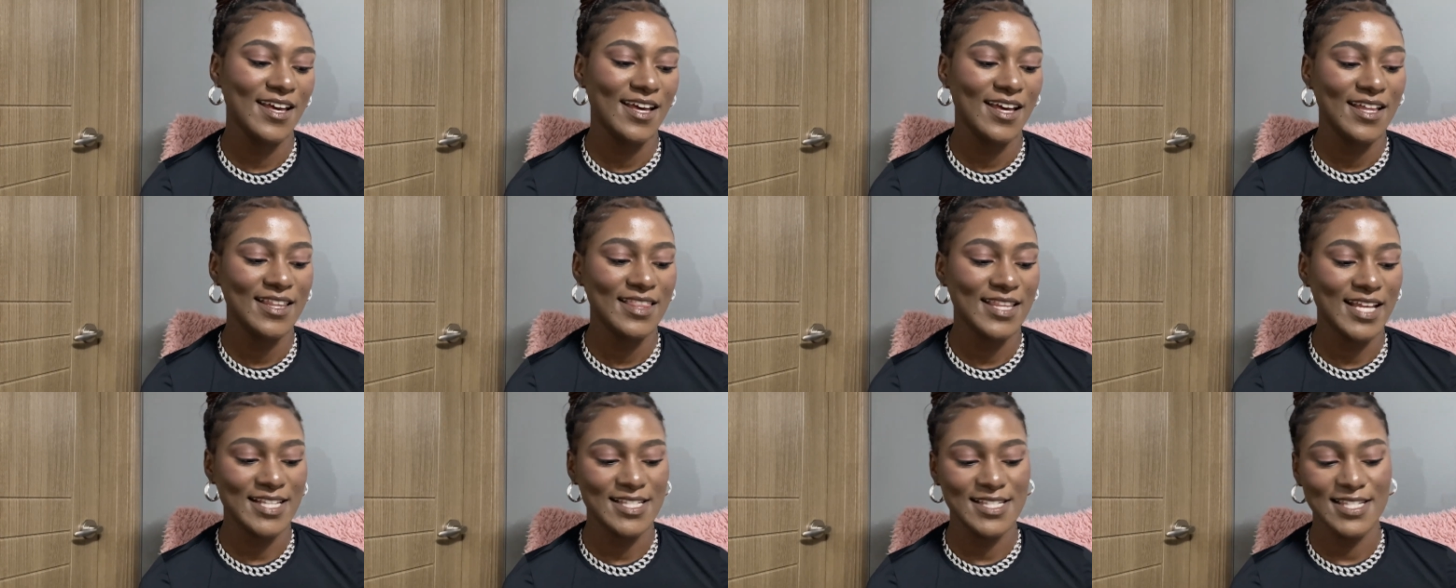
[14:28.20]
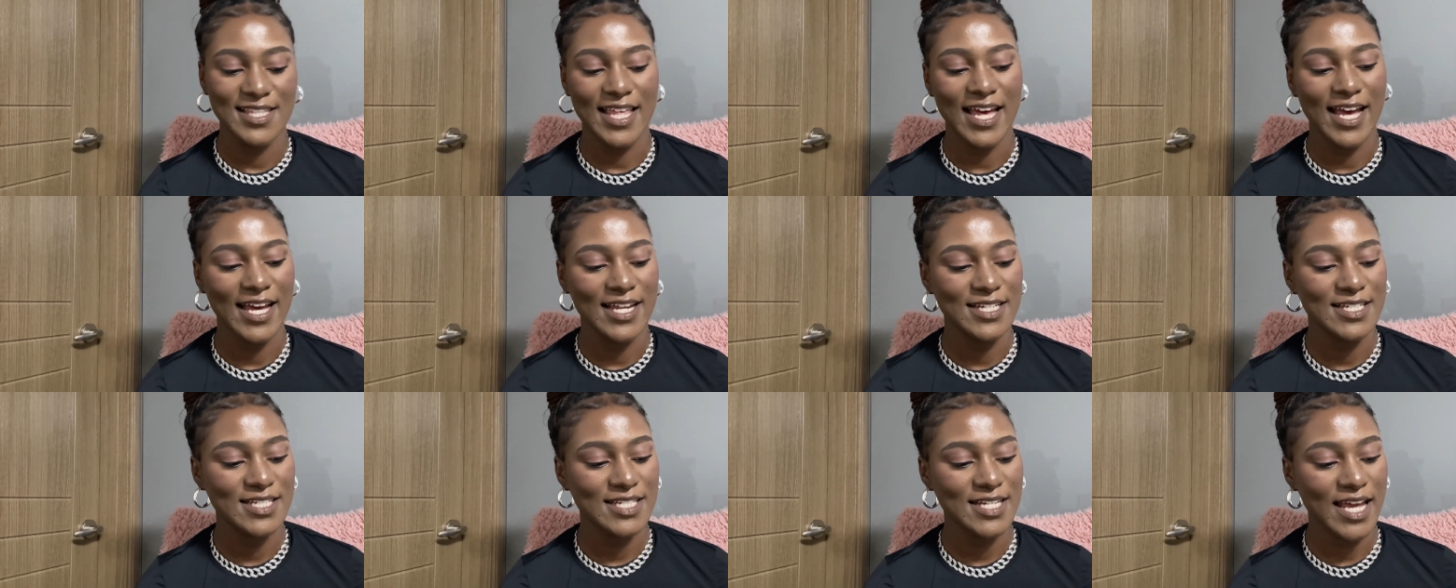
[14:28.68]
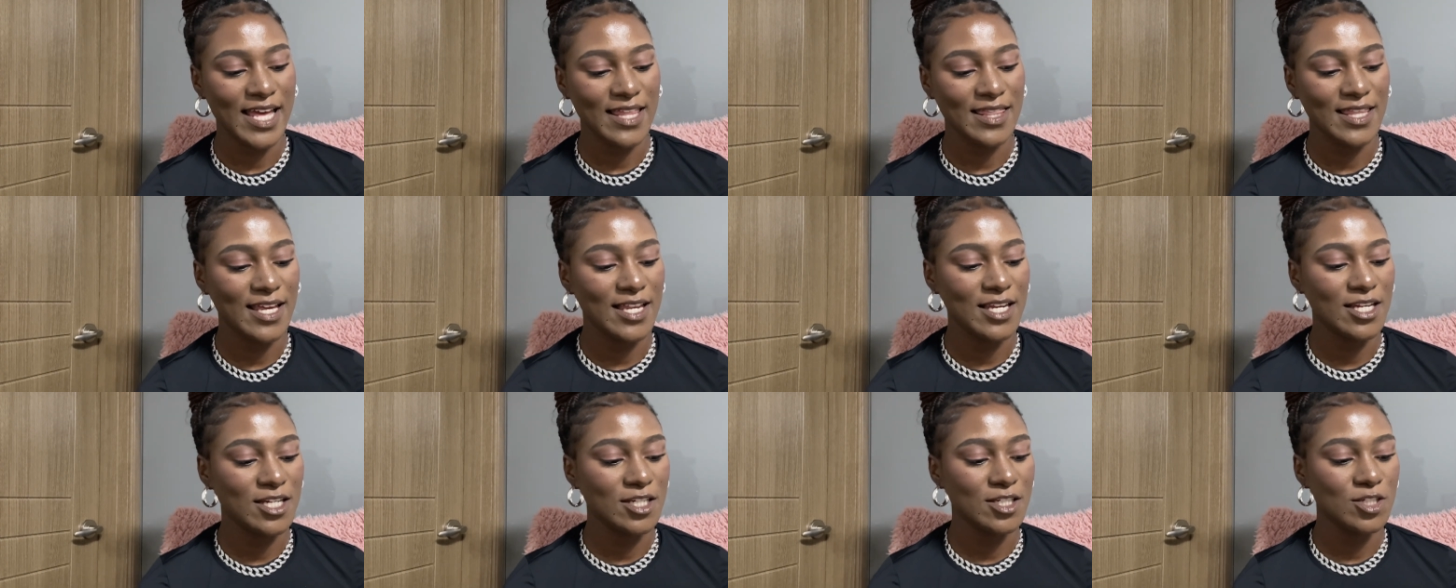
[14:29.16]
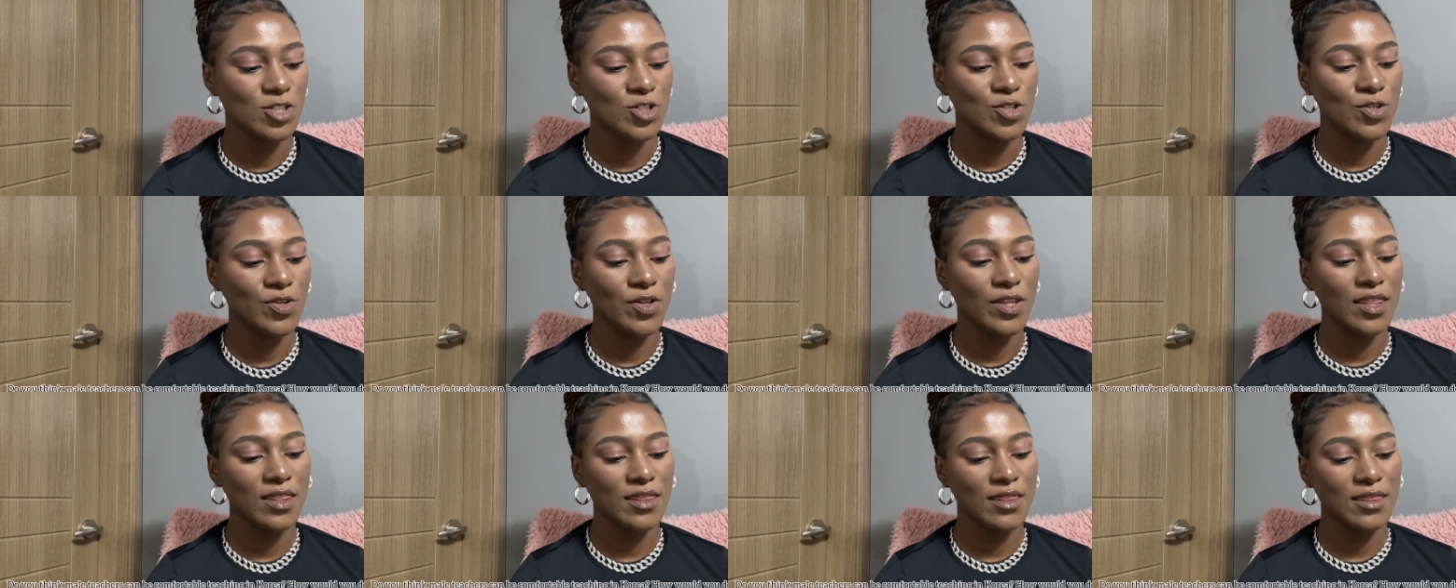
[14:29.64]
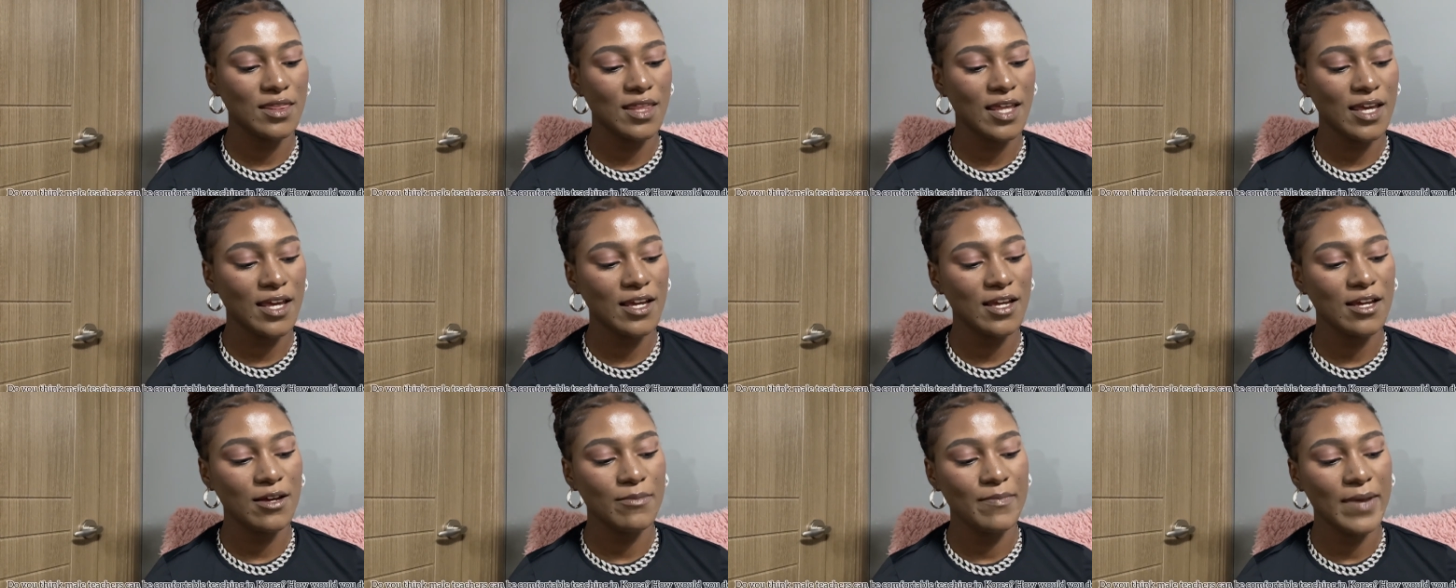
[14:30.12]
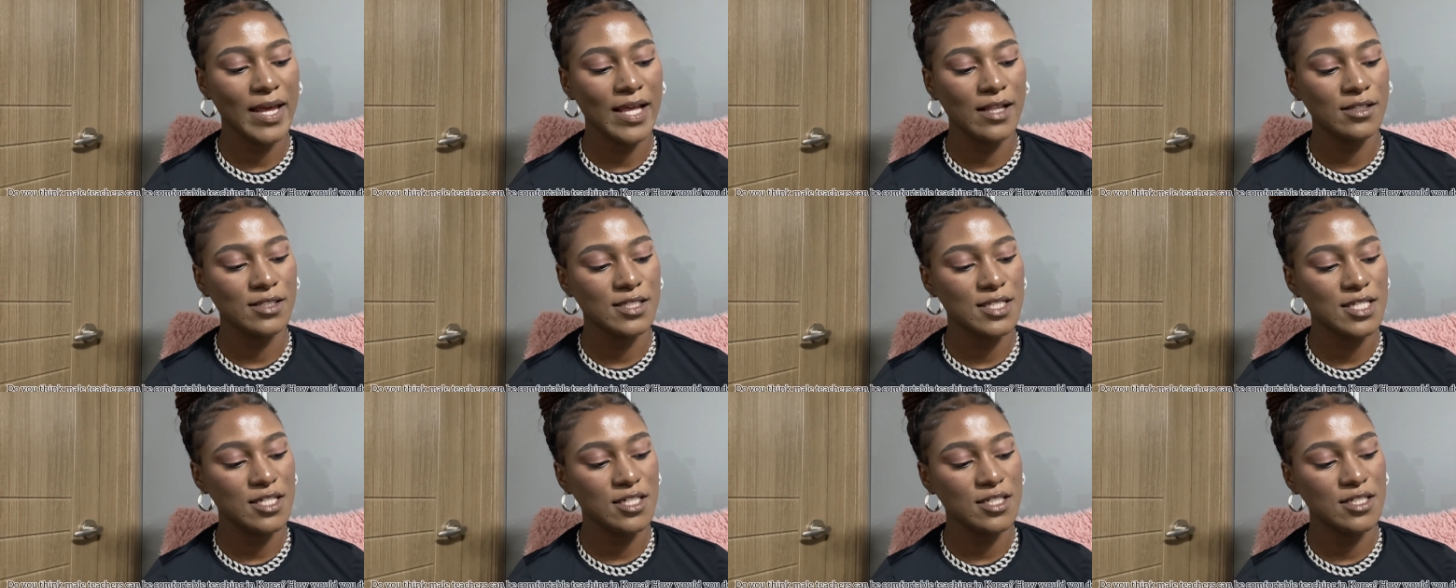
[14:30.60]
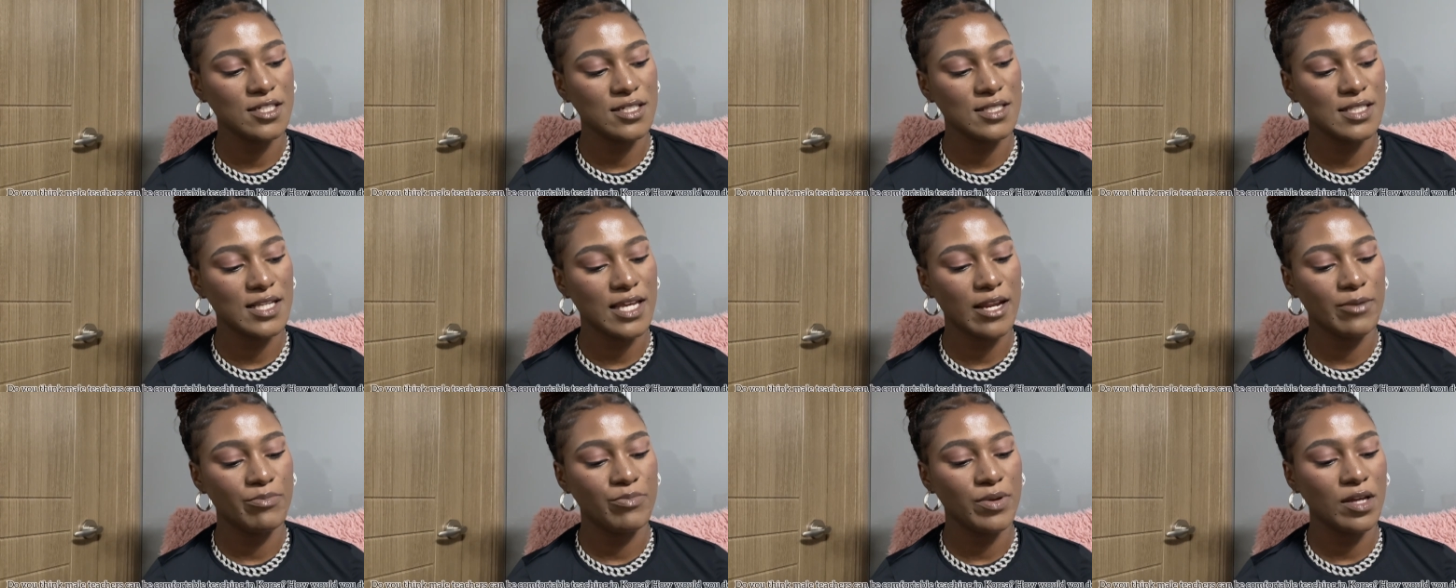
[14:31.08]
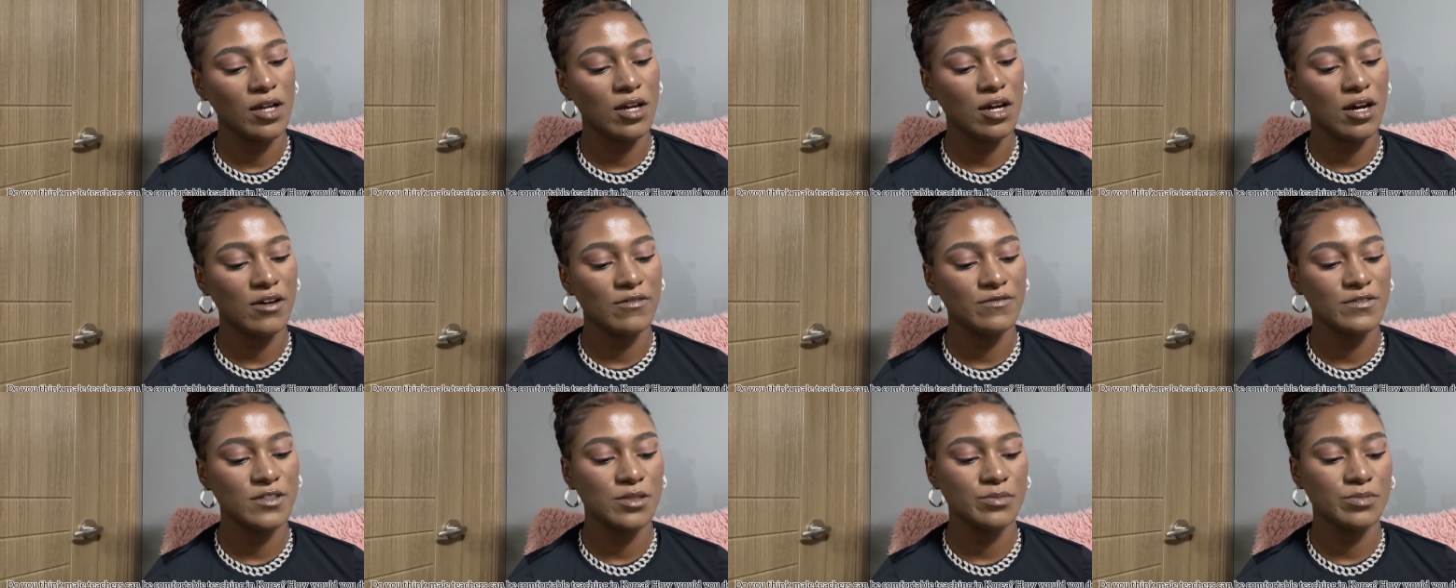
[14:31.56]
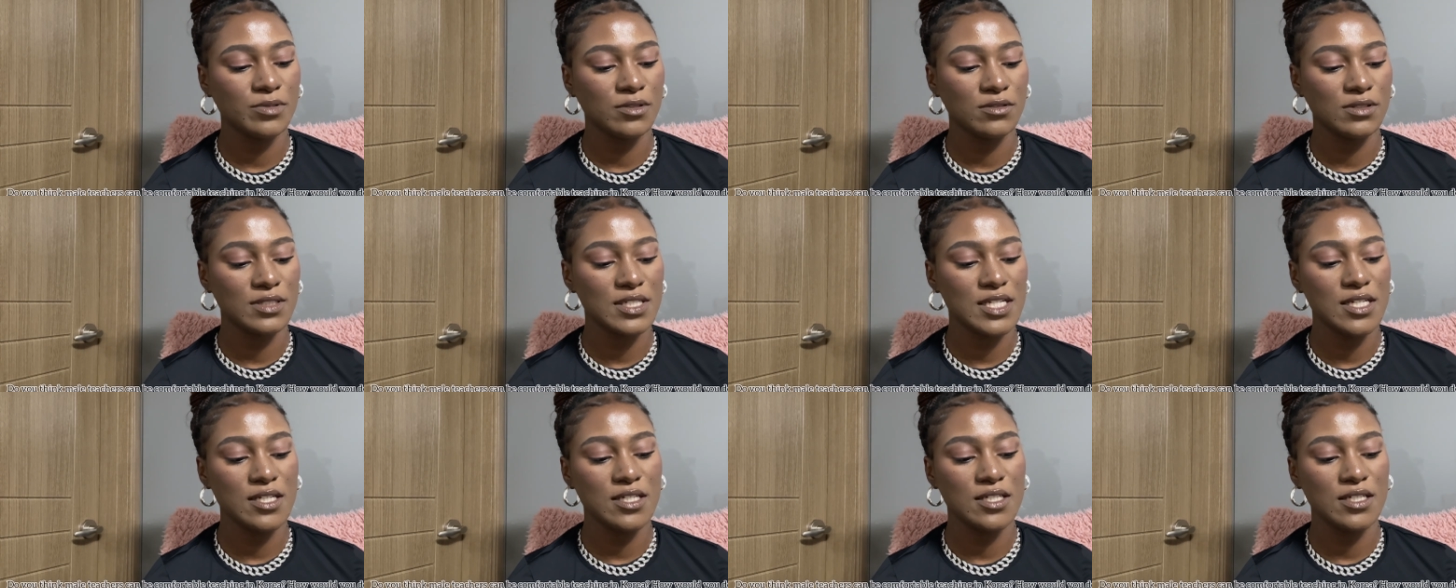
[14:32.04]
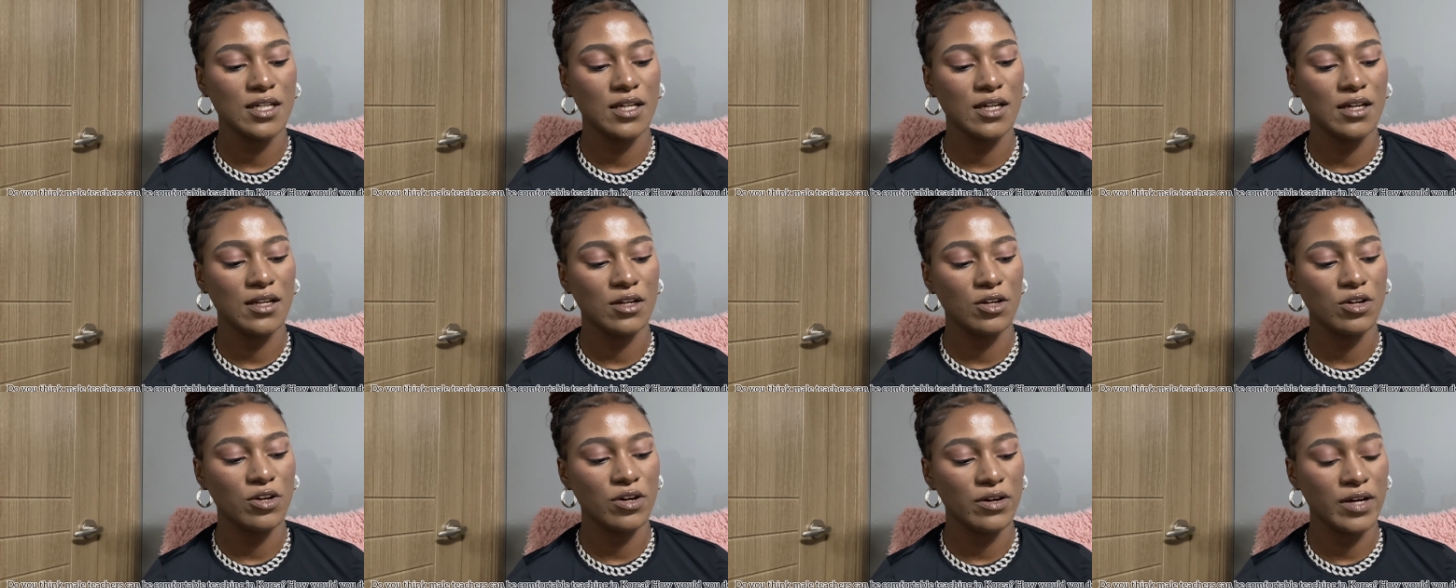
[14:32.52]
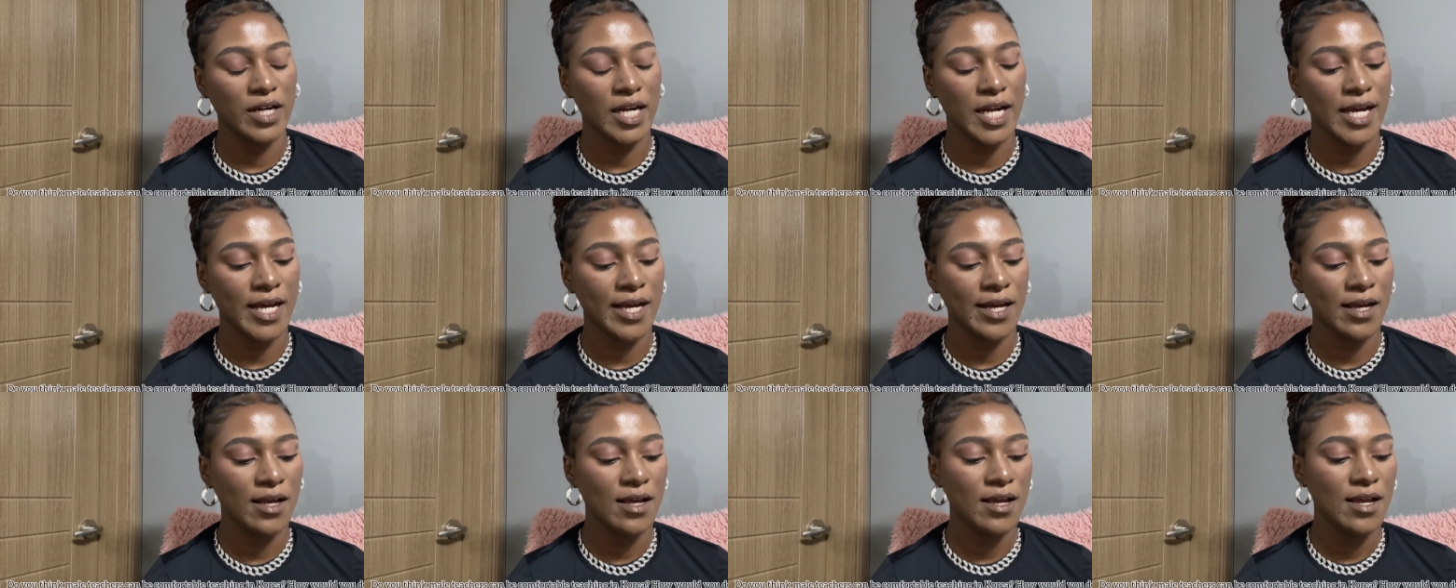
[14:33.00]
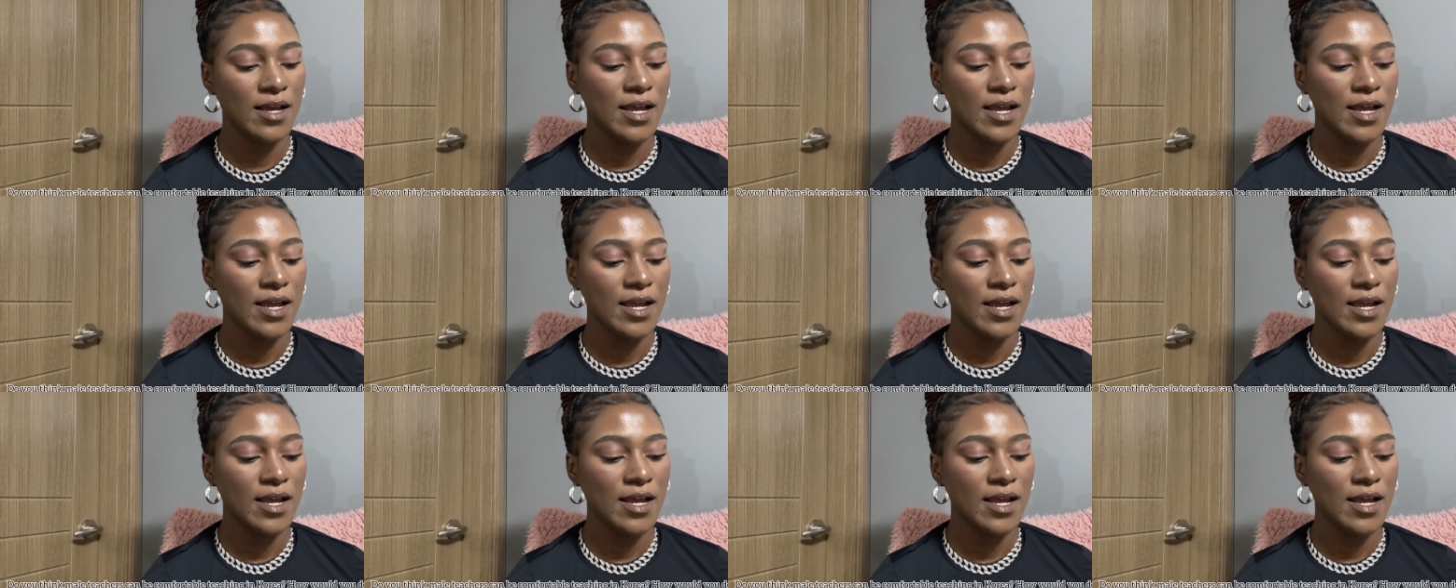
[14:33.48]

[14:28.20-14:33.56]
that's that. And then, do you think male teachers can be comfortable teaching in Korea,